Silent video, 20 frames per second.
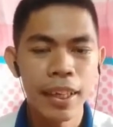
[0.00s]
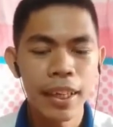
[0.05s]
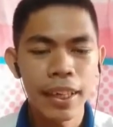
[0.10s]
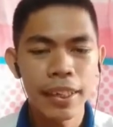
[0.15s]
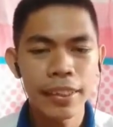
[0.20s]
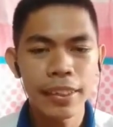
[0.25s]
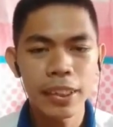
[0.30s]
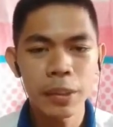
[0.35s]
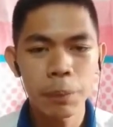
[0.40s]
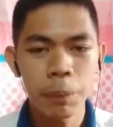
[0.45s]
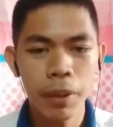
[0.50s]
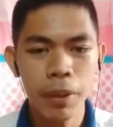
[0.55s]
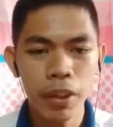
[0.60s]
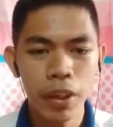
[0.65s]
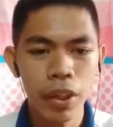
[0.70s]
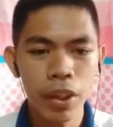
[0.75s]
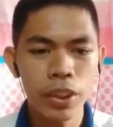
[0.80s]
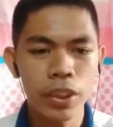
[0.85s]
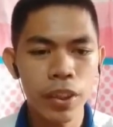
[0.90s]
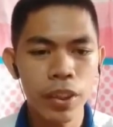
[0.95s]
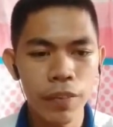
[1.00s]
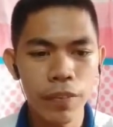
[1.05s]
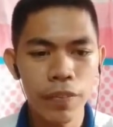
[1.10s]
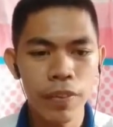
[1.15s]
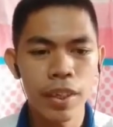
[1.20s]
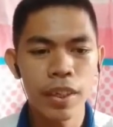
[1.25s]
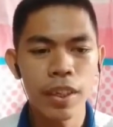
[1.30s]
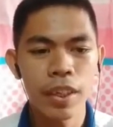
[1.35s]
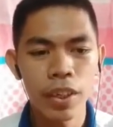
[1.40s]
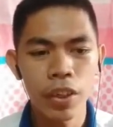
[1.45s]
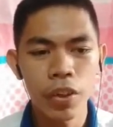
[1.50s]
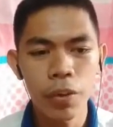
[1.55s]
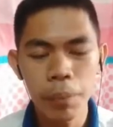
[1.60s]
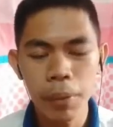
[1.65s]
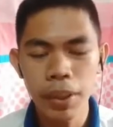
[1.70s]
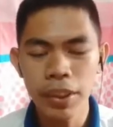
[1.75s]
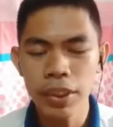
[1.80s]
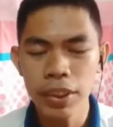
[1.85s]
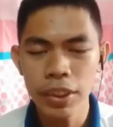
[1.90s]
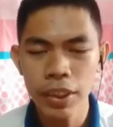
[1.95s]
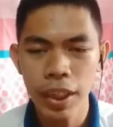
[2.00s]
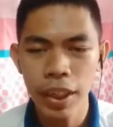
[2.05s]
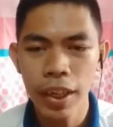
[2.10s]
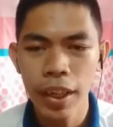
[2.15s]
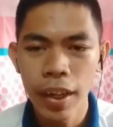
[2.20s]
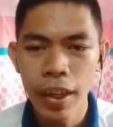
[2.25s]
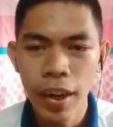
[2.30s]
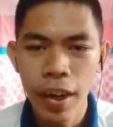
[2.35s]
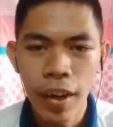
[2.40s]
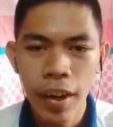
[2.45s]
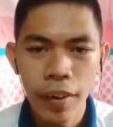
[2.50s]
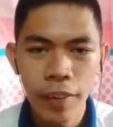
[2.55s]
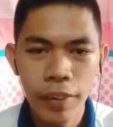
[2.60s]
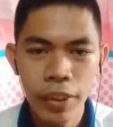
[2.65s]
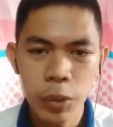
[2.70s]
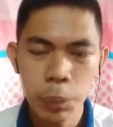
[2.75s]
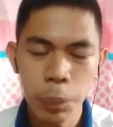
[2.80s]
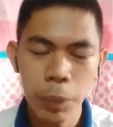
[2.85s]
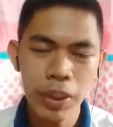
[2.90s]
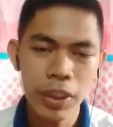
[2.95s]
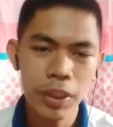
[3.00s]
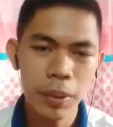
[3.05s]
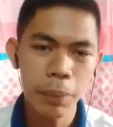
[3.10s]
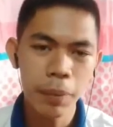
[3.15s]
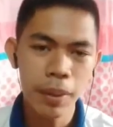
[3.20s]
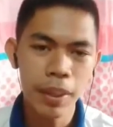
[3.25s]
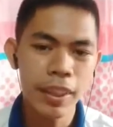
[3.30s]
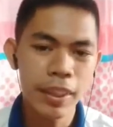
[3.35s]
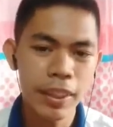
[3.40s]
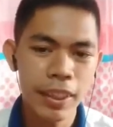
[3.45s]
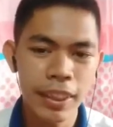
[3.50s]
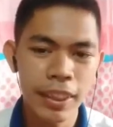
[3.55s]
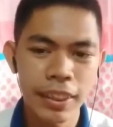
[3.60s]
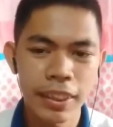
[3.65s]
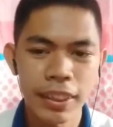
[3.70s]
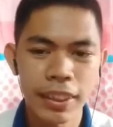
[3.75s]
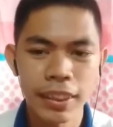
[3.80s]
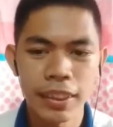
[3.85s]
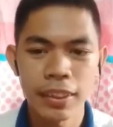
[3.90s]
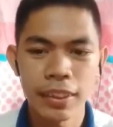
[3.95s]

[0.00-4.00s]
It is because of the humans' responsibilities.